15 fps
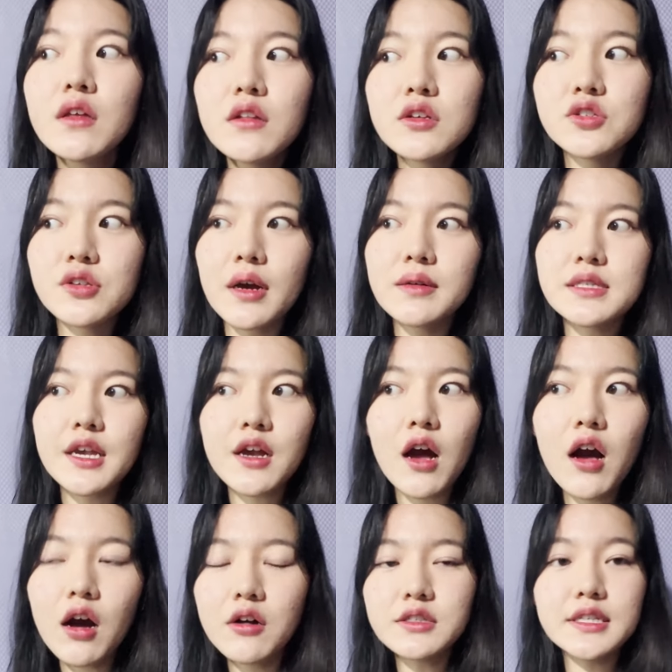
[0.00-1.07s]
So I was like,
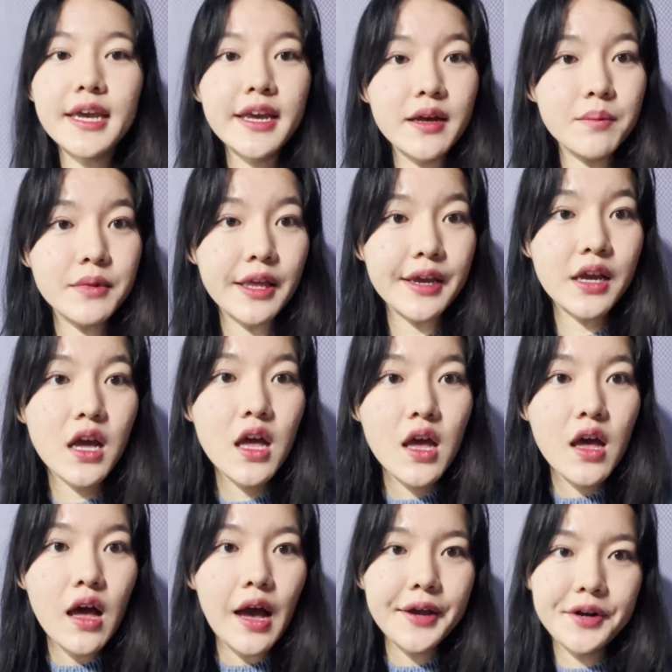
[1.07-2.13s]
oh damn, like
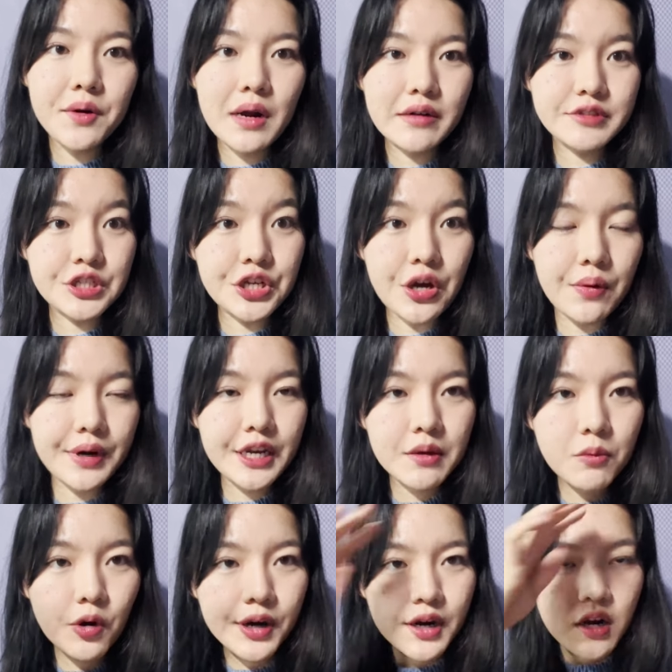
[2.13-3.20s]
I don't have to go
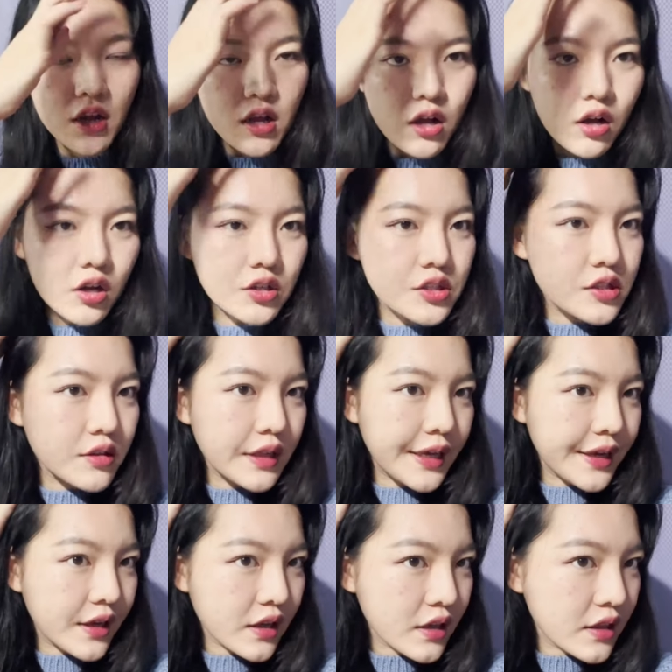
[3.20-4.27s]
anymore. Also
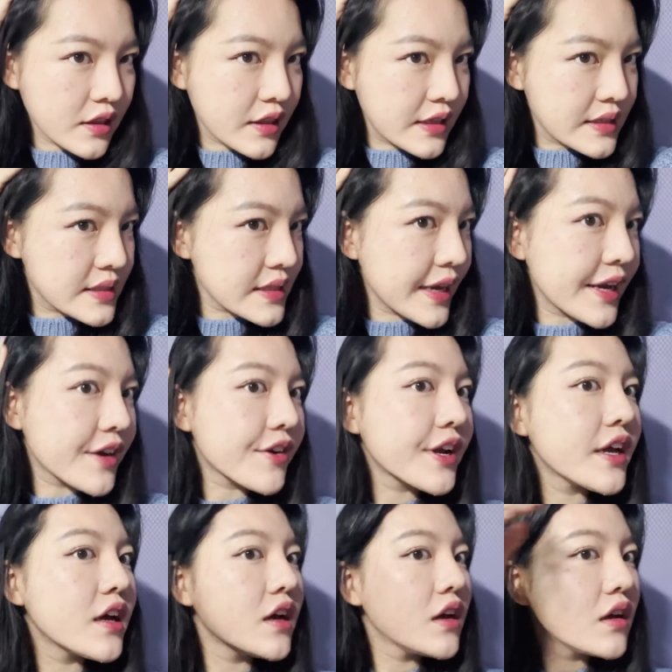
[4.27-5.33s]
like this
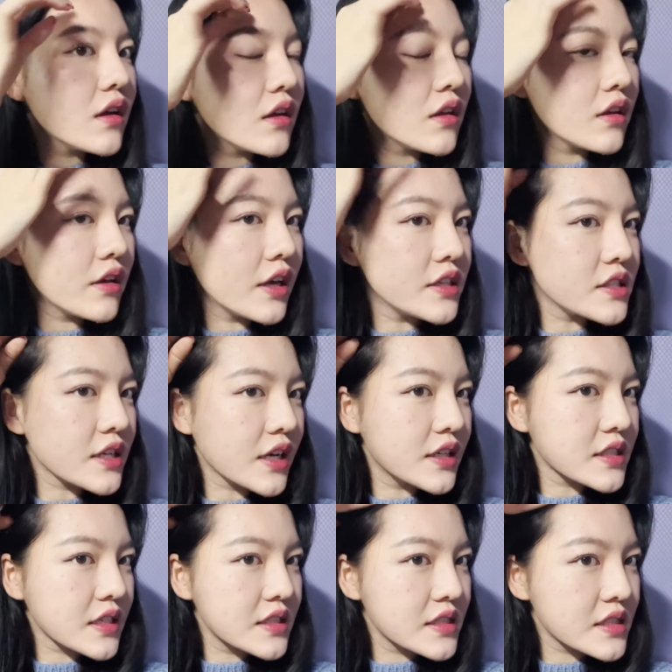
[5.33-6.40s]
area, as you guys
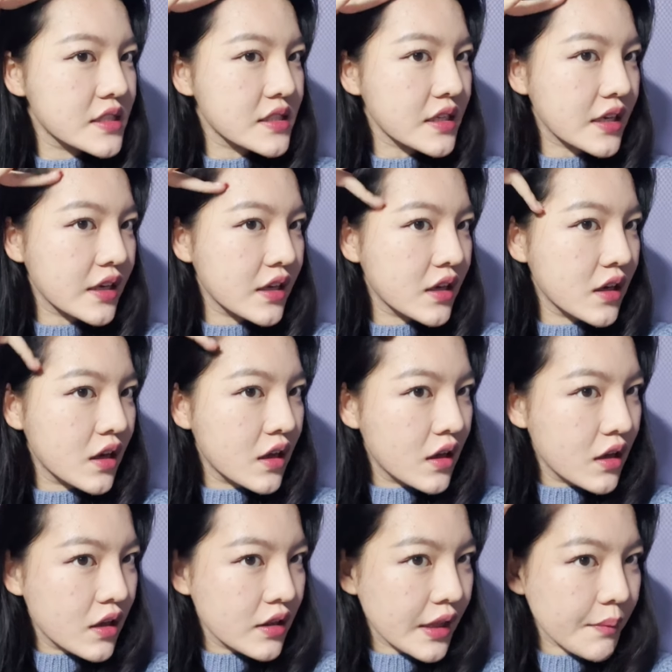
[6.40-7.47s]
can see,
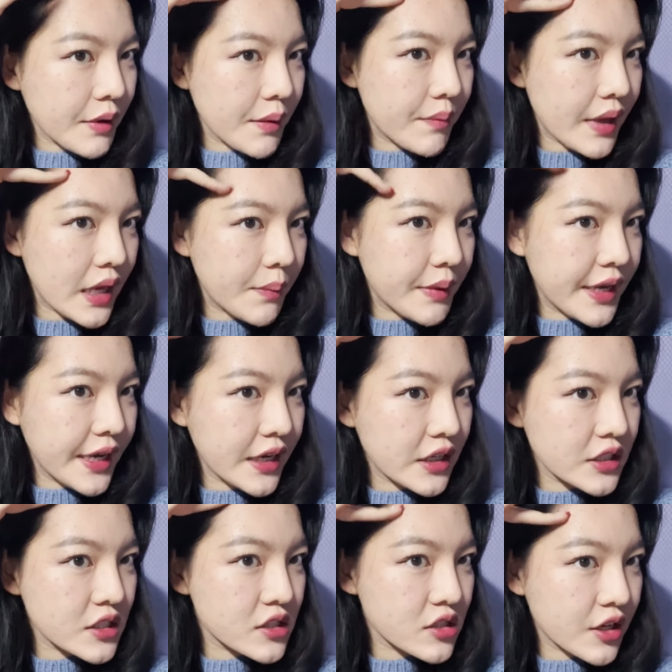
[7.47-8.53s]
like my baby hair
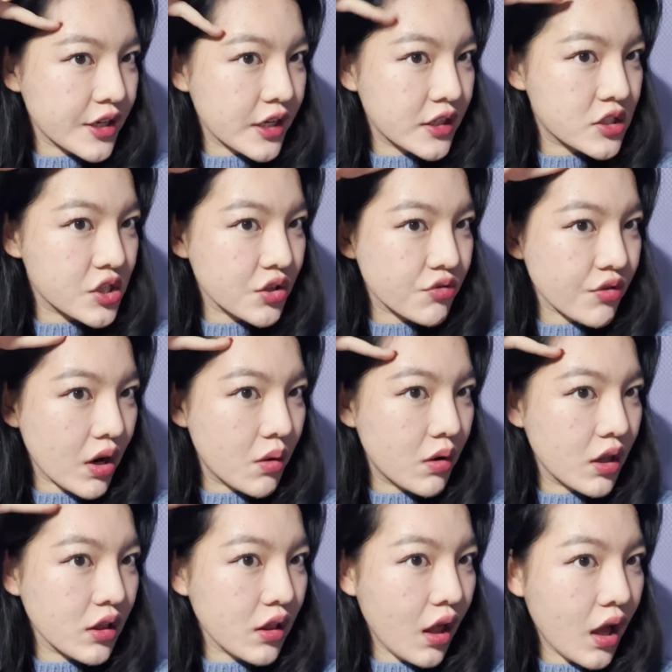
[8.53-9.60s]
started to grow a
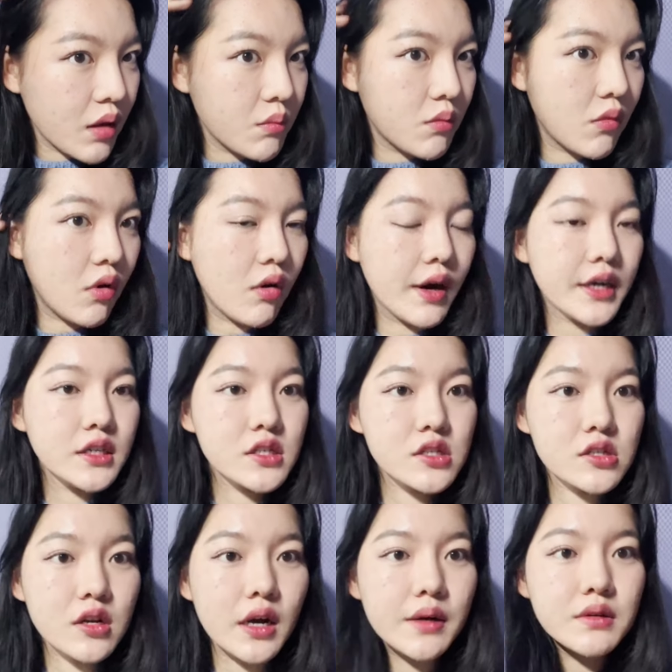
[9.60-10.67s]
lot more,
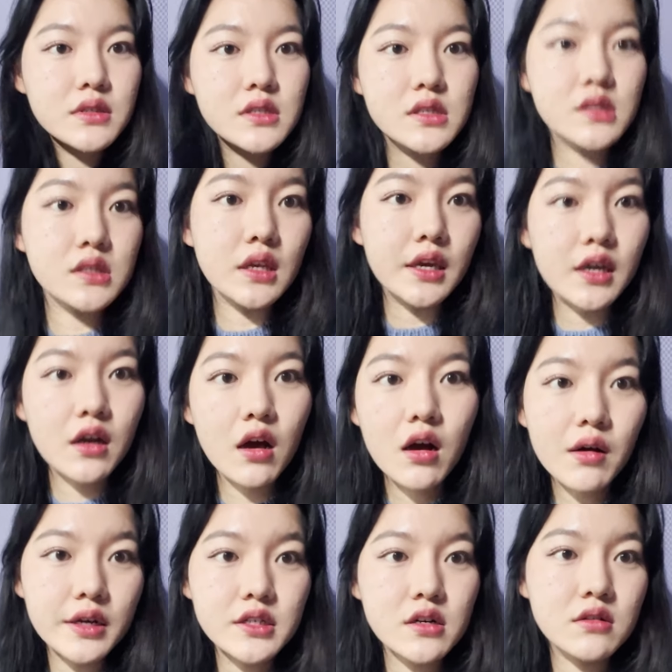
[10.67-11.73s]
so I was like, oh,
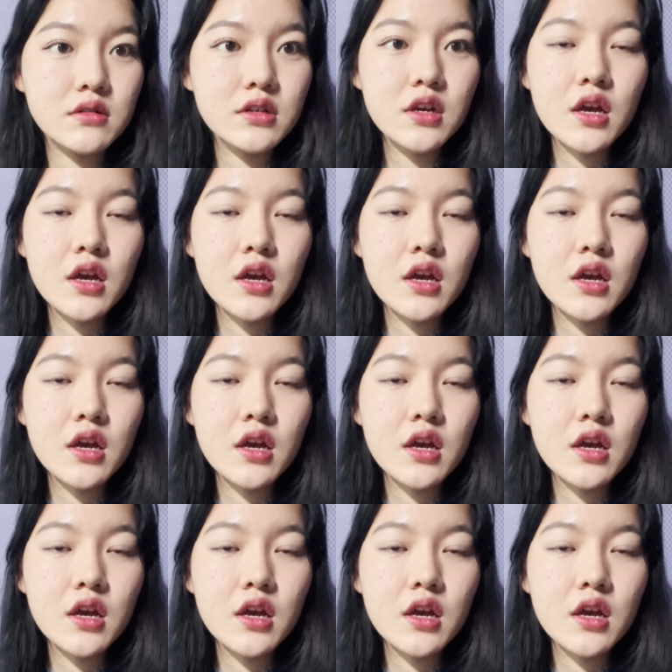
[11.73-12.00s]
I don't